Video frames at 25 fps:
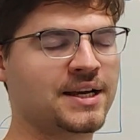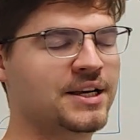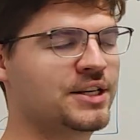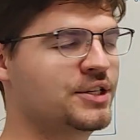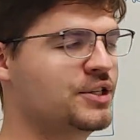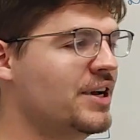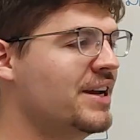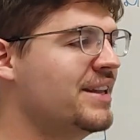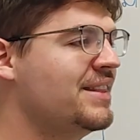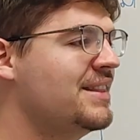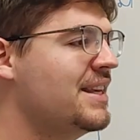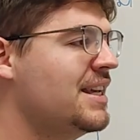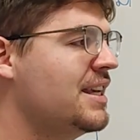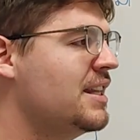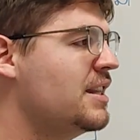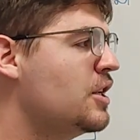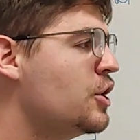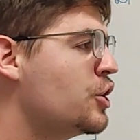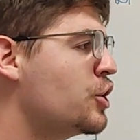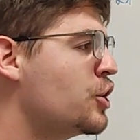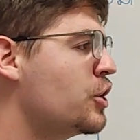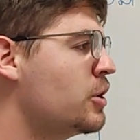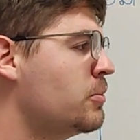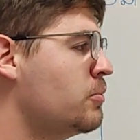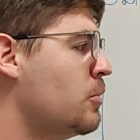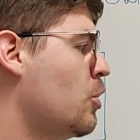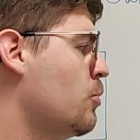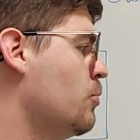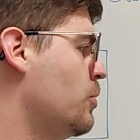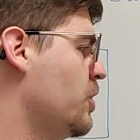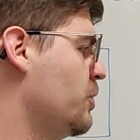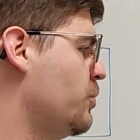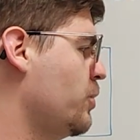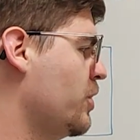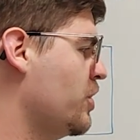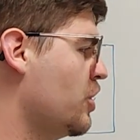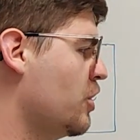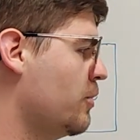So at the initial
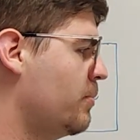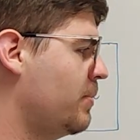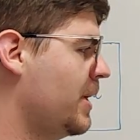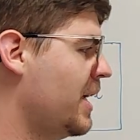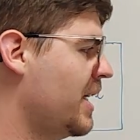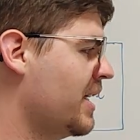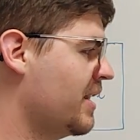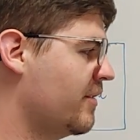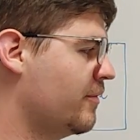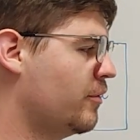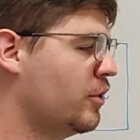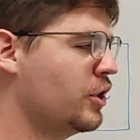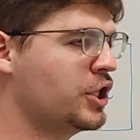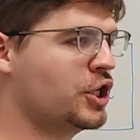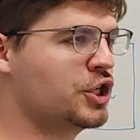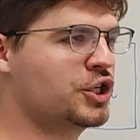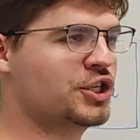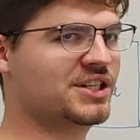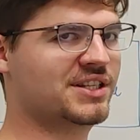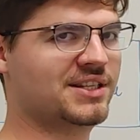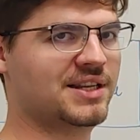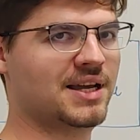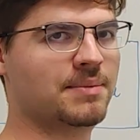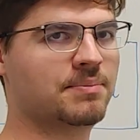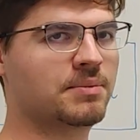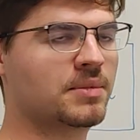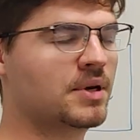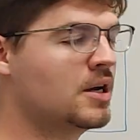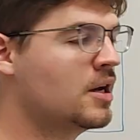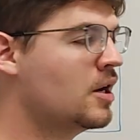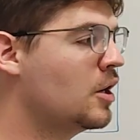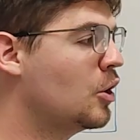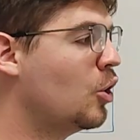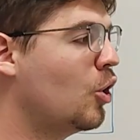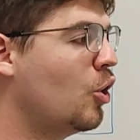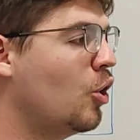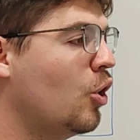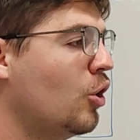moment when you apply the voltage step,
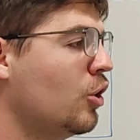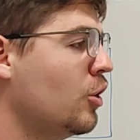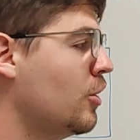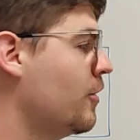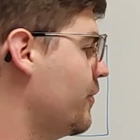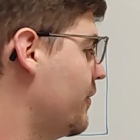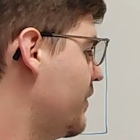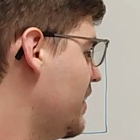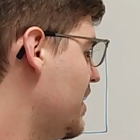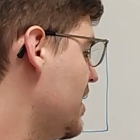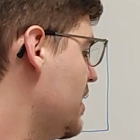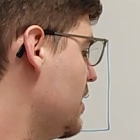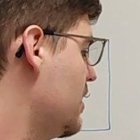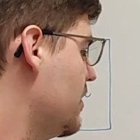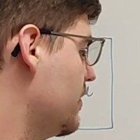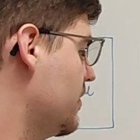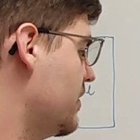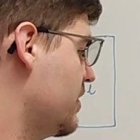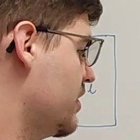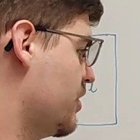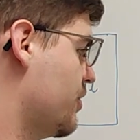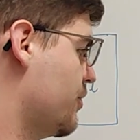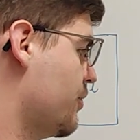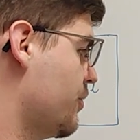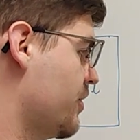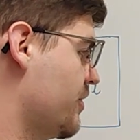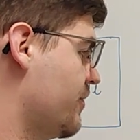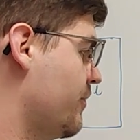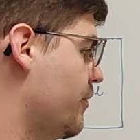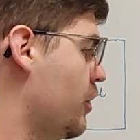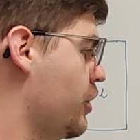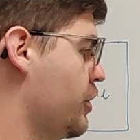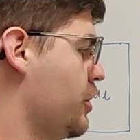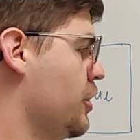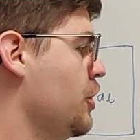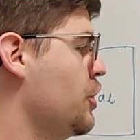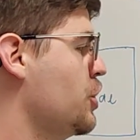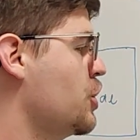all of the source
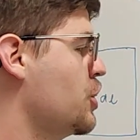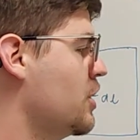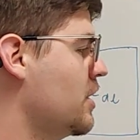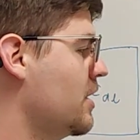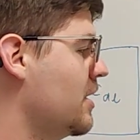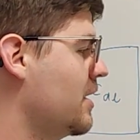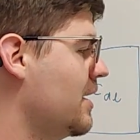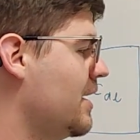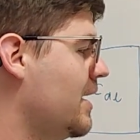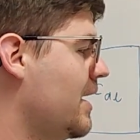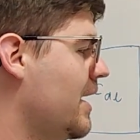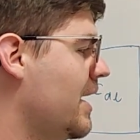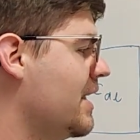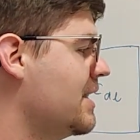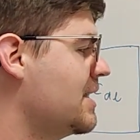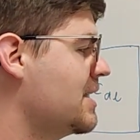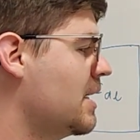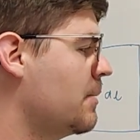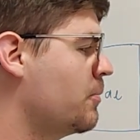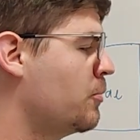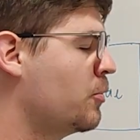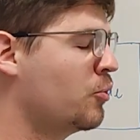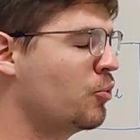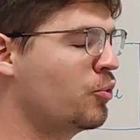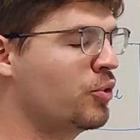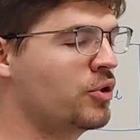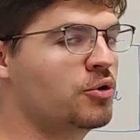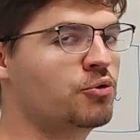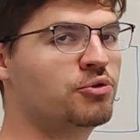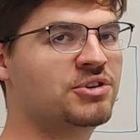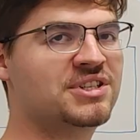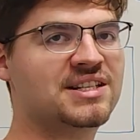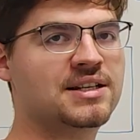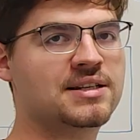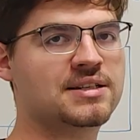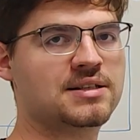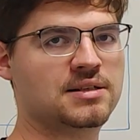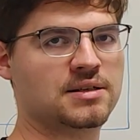voltage ends up with a
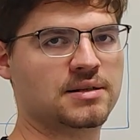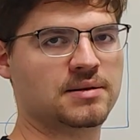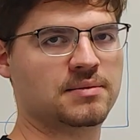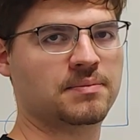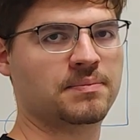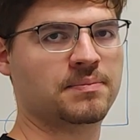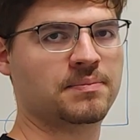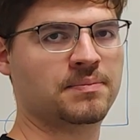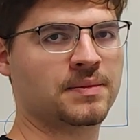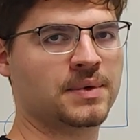resistor.